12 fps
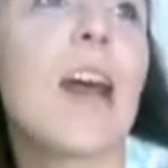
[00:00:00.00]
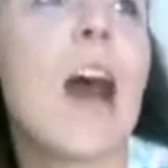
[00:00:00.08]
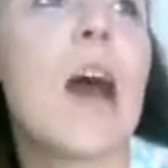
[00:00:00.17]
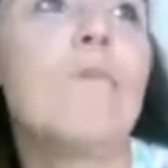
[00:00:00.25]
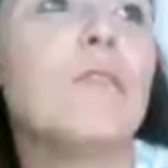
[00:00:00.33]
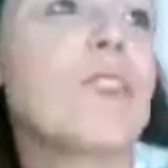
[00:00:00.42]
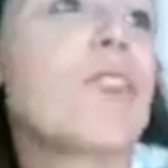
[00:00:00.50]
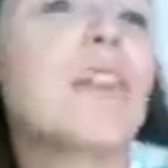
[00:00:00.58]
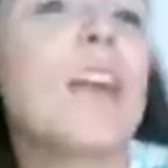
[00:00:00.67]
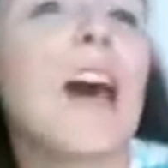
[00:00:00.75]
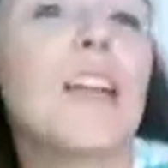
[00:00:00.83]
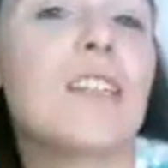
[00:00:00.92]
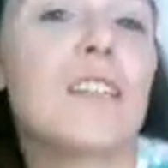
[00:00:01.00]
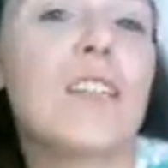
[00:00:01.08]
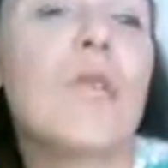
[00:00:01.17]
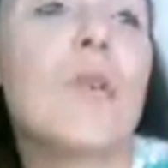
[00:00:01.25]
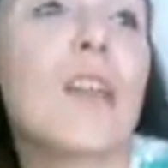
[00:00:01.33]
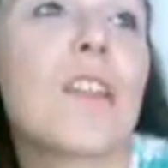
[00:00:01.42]
I'm just not sure
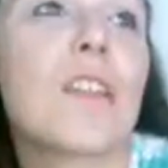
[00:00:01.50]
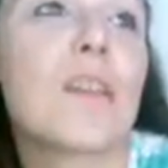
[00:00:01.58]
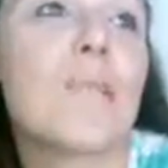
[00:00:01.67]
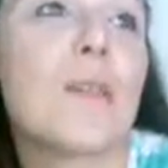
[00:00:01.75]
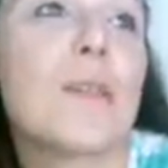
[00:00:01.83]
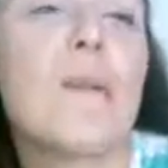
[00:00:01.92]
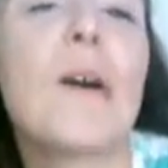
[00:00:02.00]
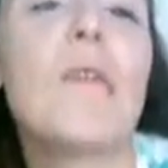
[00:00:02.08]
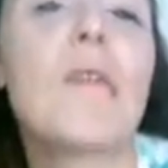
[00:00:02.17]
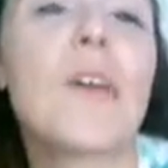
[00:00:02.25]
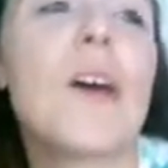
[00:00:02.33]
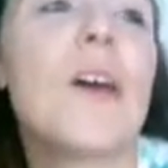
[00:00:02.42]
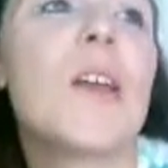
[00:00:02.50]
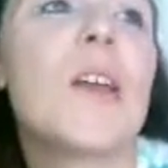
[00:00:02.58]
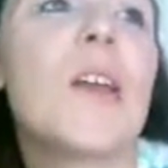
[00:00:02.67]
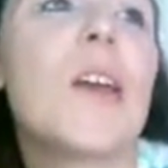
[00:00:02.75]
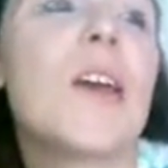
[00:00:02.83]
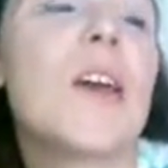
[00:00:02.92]
what it's going to be about yet.